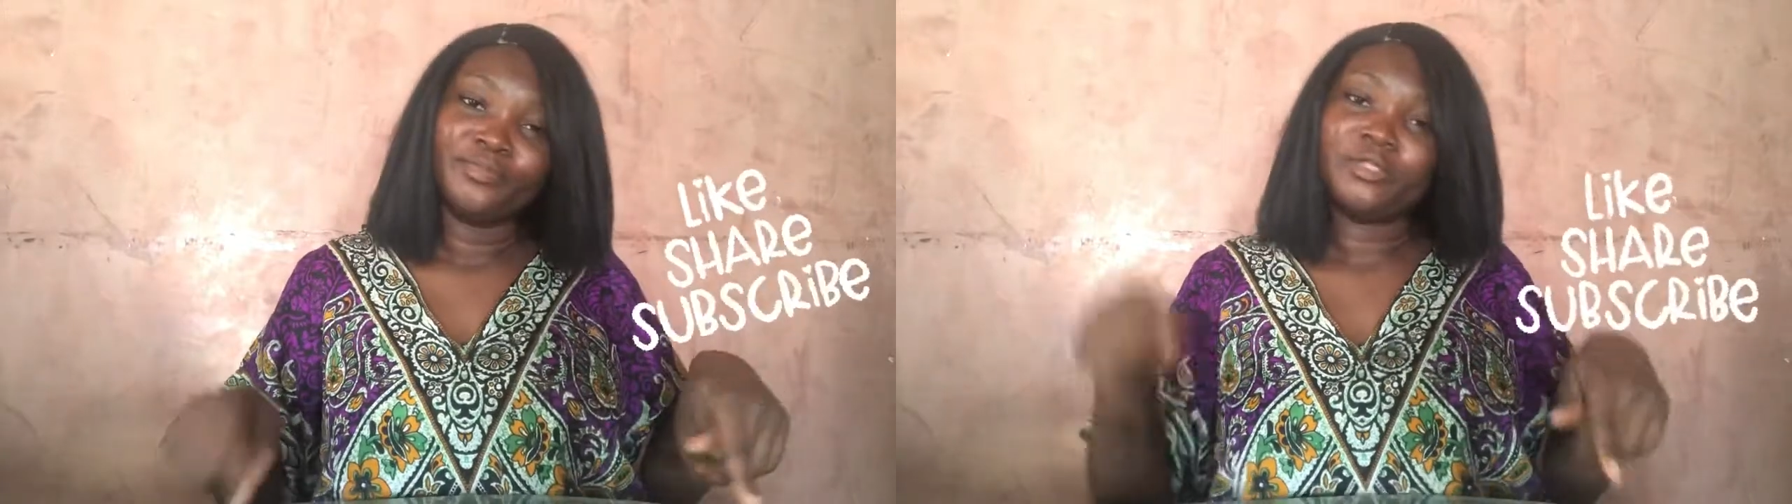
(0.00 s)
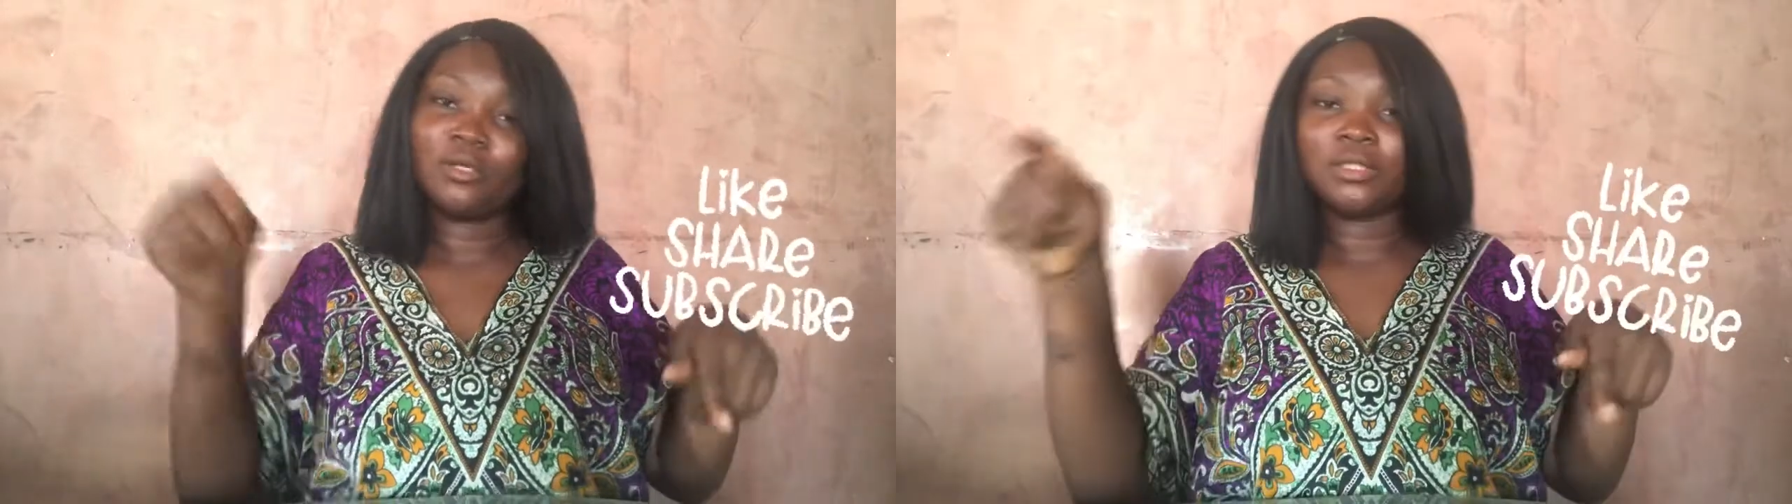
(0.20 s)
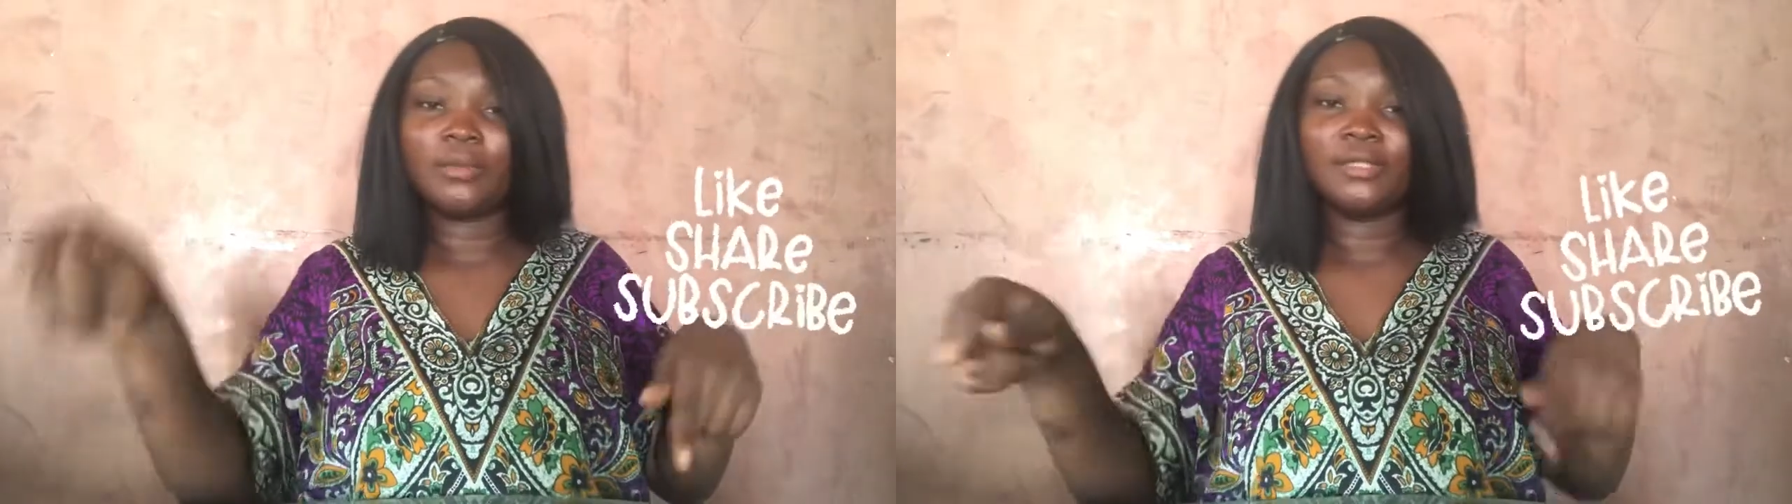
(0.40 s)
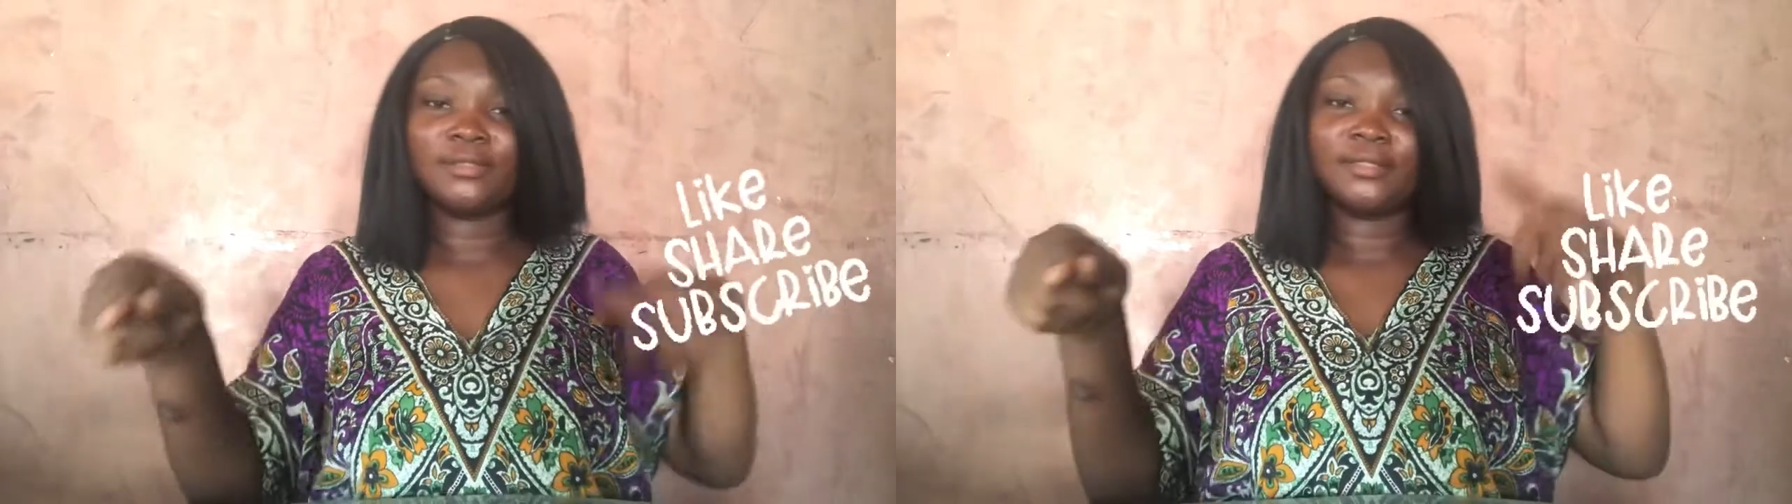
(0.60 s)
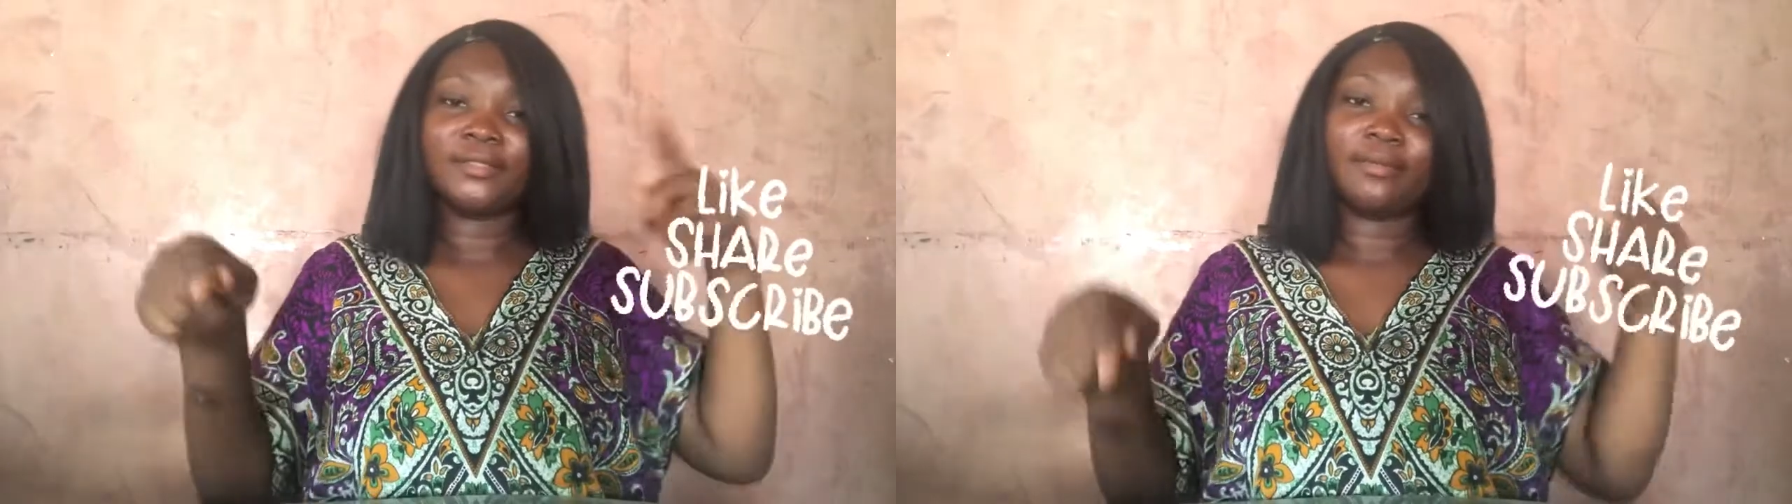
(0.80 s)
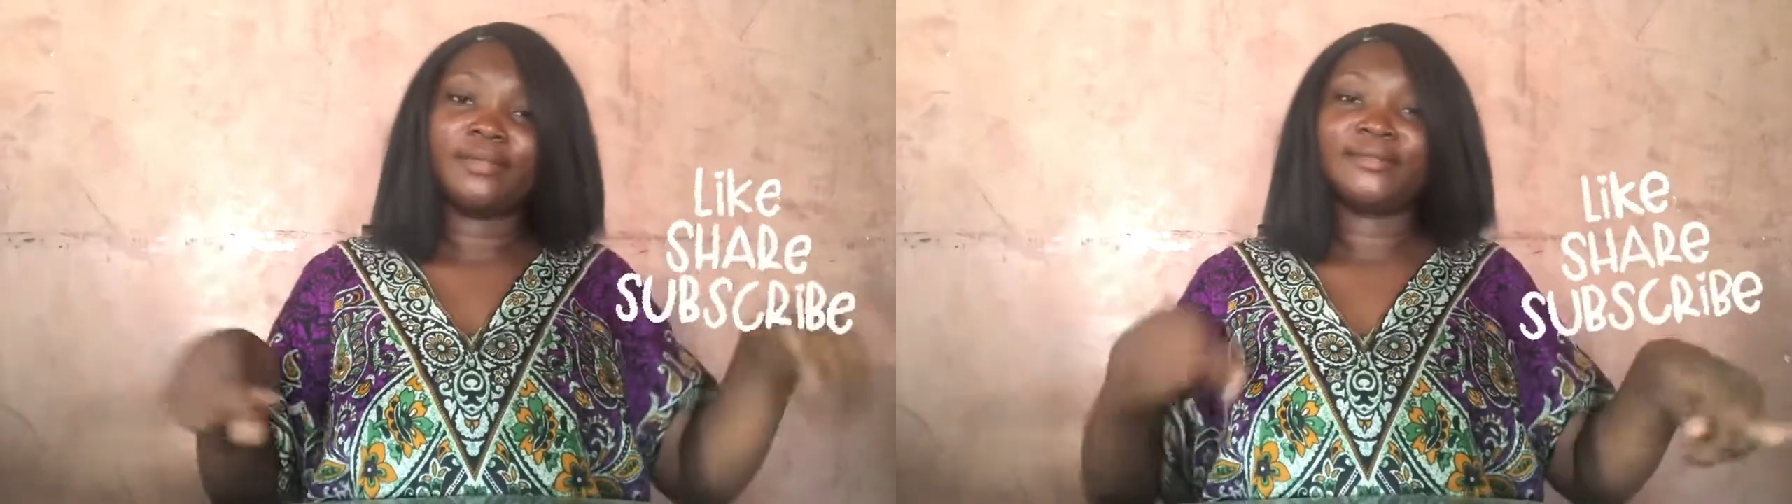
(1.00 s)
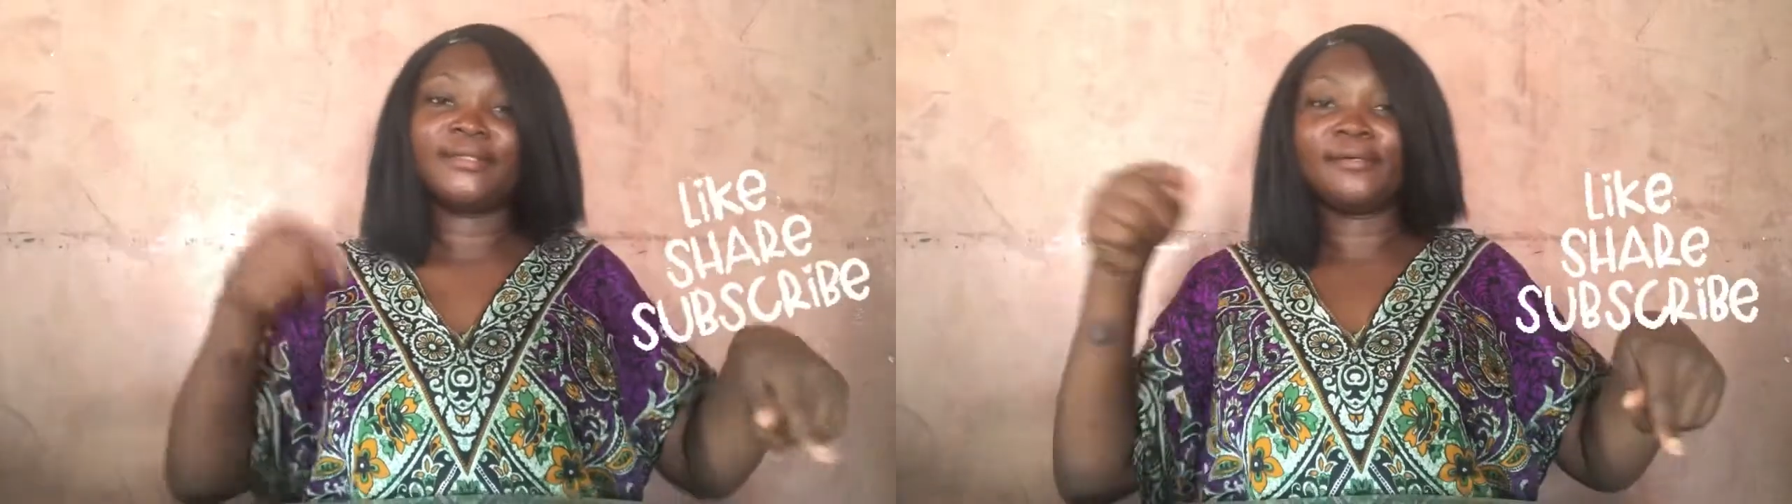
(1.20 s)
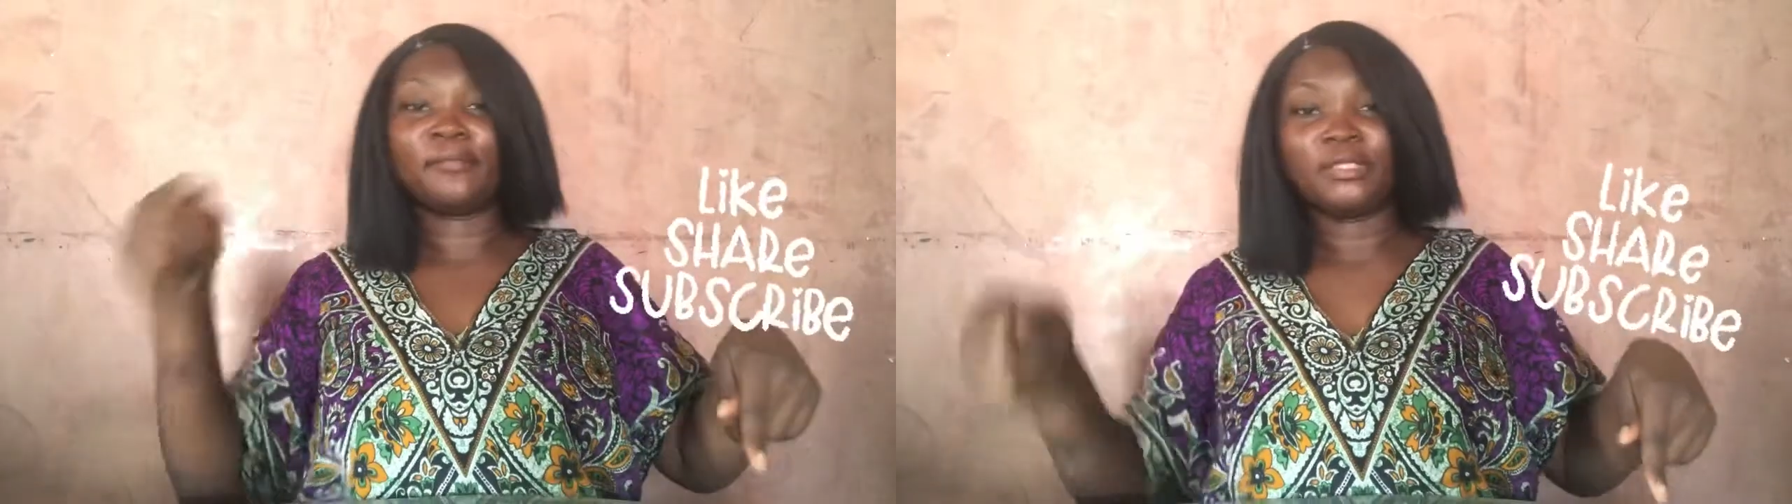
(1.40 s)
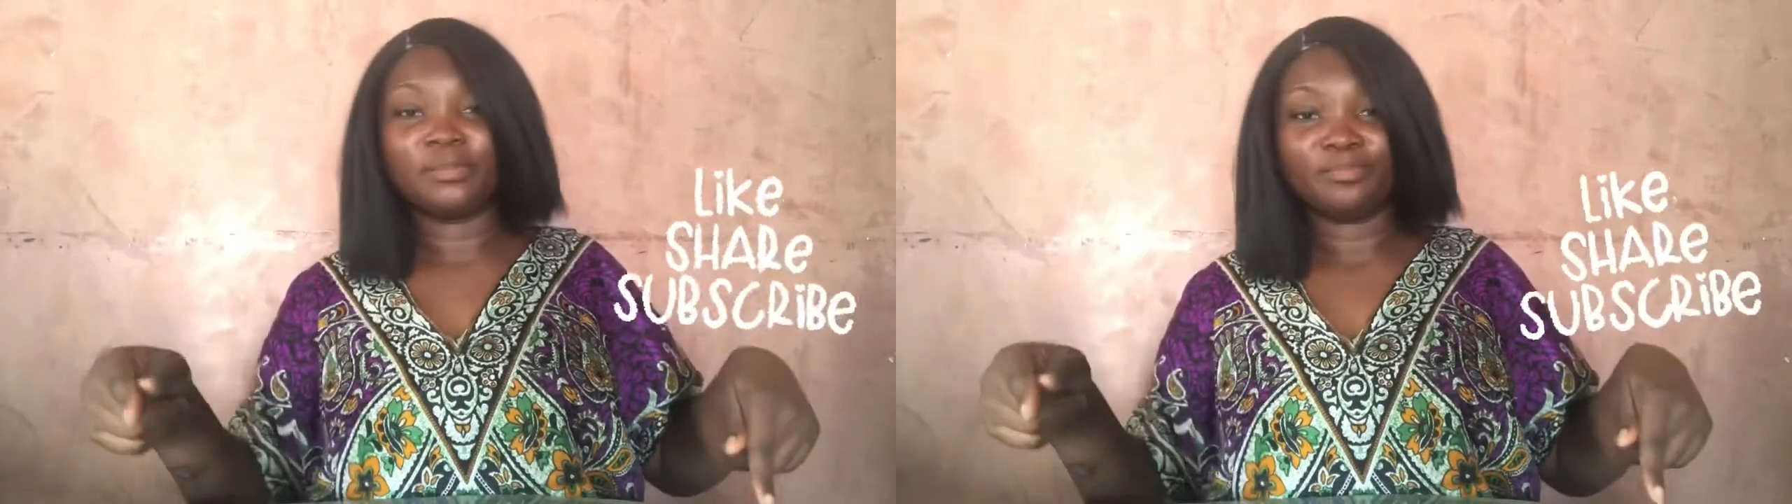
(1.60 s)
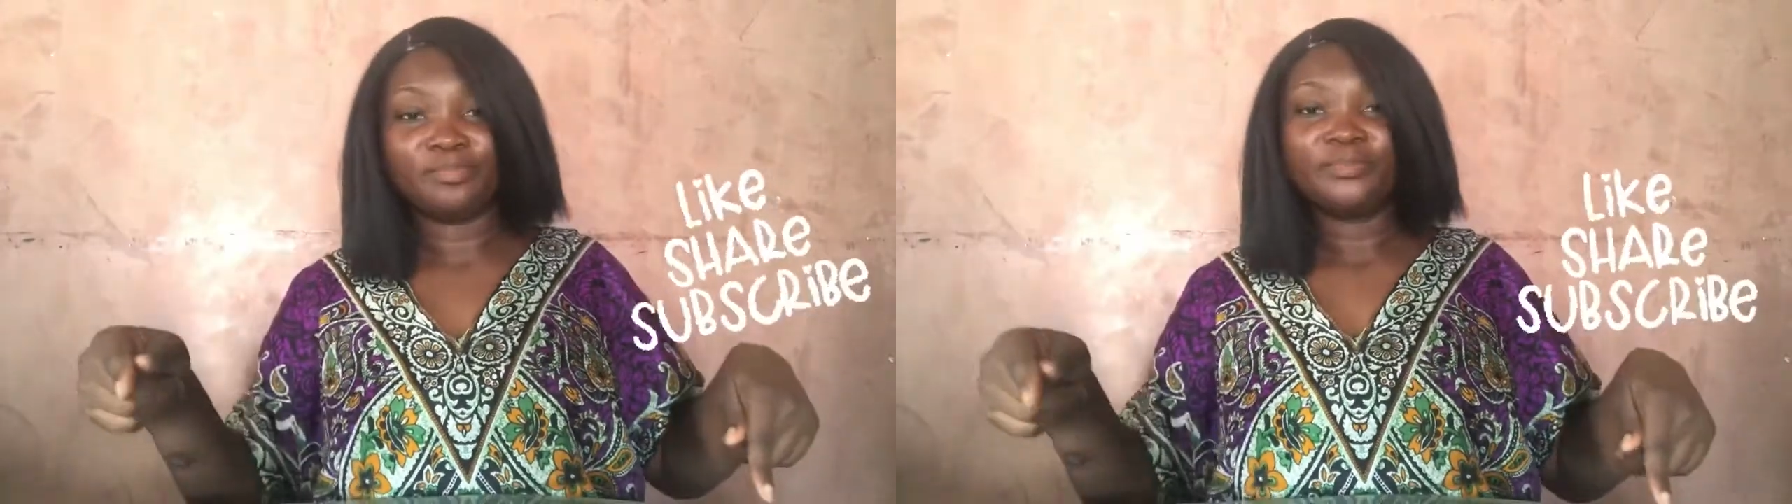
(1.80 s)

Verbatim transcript: Tell somebody to tell somebody to tell somebody